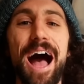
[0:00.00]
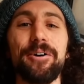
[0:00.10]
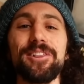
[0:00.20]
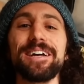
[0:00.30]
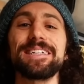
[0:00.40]
I
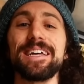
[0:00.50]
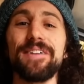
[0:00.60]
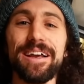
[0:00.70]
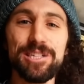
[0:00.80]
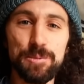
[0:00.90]
would like to give
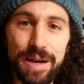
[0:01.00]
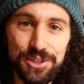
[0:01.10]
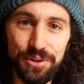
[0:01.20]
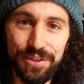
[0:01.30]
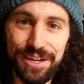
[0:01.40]
a
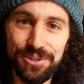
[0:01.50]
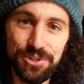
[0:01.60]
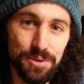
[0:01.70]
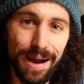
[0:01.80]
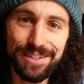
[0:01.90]
special thank you
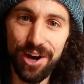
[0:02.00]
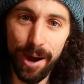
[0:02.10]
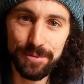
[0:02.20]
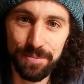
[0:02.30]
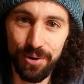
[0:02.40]
to my
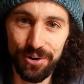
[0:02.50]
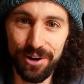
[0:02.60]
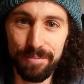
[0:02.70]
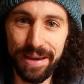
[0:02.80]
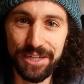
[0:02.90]
top supporter
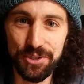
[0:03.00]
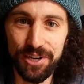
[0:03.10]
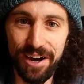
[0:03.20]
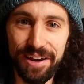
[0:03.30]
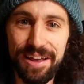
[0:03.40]
on
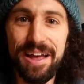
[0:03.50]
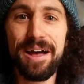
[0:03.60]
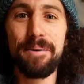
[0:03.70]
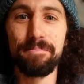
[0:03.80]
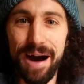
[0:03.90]
Patreon,
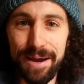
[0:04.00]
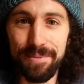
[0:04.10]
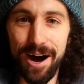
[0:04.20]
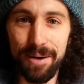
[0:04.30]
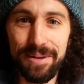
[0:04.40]
my
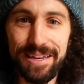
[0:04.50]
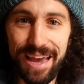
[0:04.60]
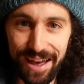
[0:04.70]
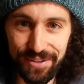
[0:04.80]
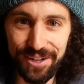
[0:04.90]
mom,
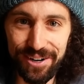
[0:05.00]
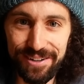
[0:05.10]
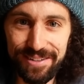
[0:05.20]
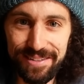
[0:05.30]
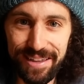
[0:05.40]
Kathy Kert.
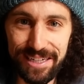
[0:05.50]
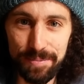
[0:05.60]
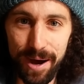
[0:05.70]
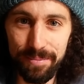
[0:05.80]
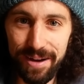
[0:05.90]
Thanks,
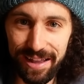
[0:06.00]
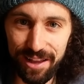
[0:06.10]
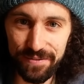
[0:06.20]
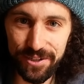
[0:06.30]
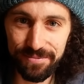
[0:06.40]
mom. I
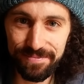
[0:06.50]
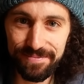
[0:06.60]
love you.